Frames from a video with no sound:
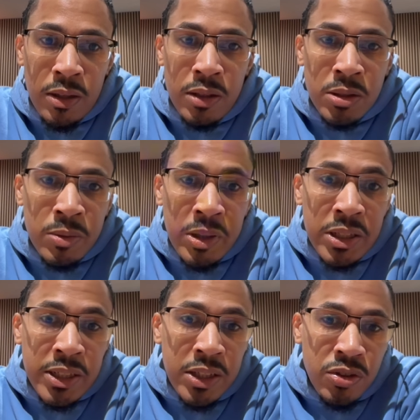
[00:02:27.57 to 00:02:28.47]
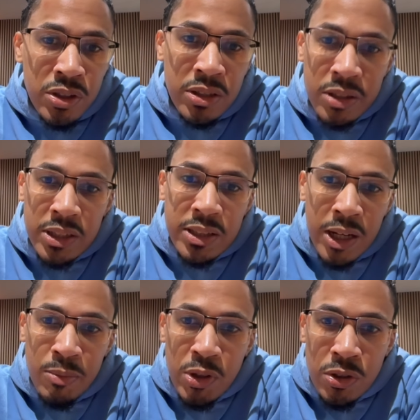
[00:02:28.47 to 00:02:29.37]
So it's interesting this
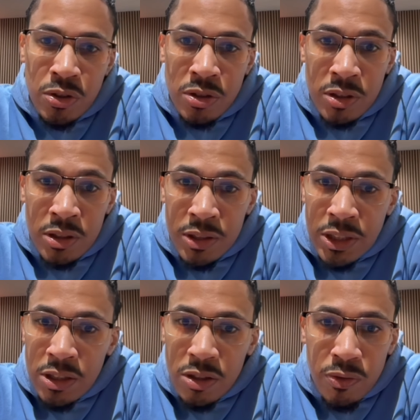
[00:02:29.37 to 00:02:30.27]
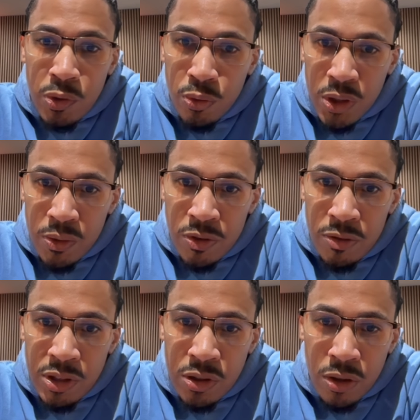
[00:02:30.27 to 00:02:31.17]
time because this isn't recorded with the
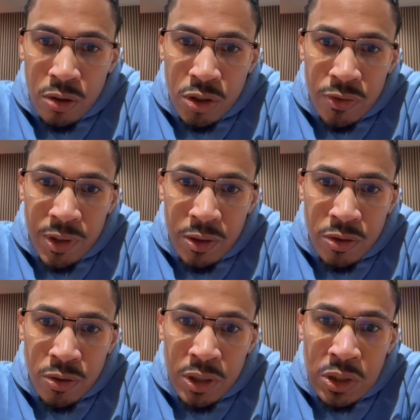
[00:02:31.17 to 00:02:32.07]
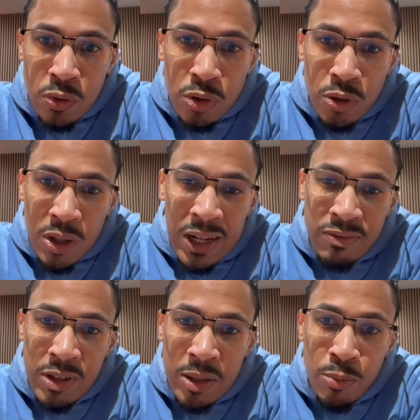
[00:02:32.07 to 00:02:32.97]
rest of the logic file. So it's audio I have
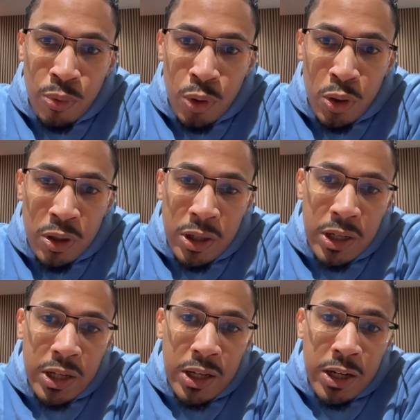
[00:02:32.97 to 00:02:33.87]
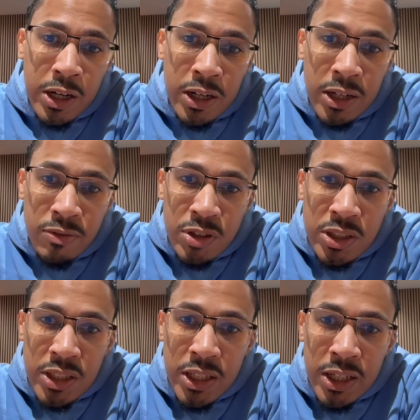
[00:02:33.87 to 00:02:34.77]
to import and have to
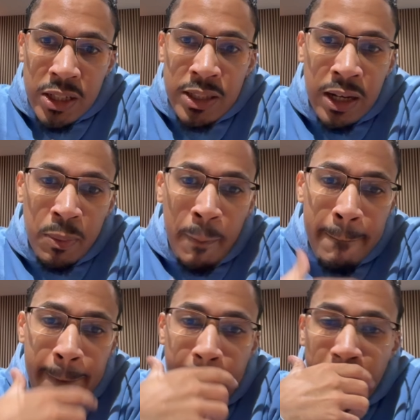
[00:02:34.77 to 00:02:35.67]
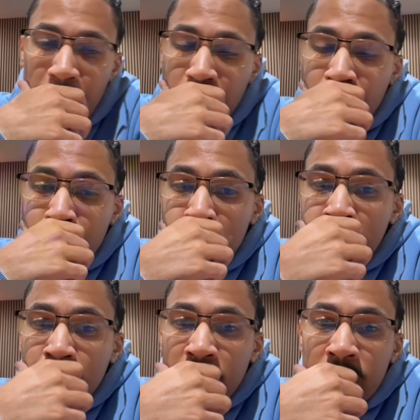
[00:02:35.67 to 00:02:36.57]
sync it in time, which
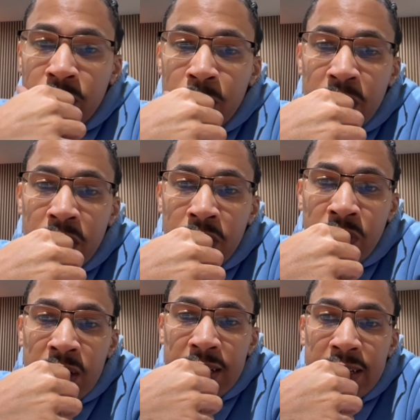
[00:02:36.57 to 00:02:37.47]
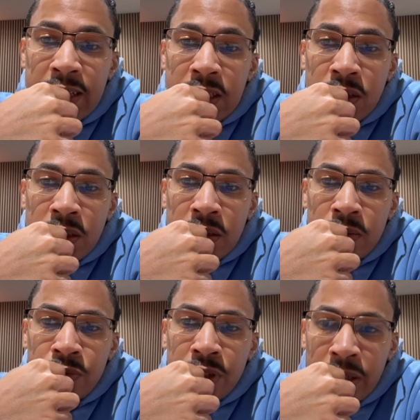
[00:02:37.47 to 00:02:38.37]
has been a bit of an
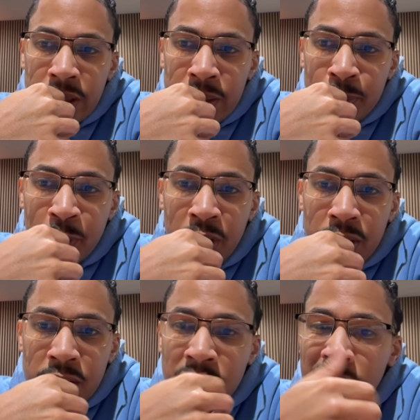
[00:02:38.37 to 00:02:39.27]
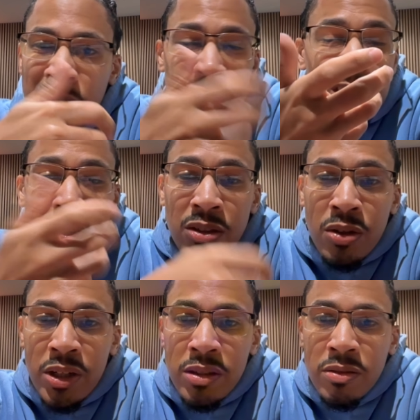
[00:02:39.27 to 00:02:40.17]
interesting thing, but it's easy
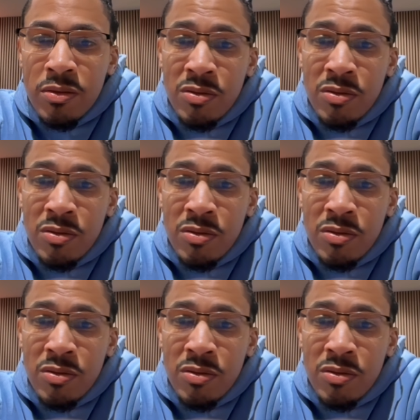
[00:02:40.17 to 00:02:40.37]
going.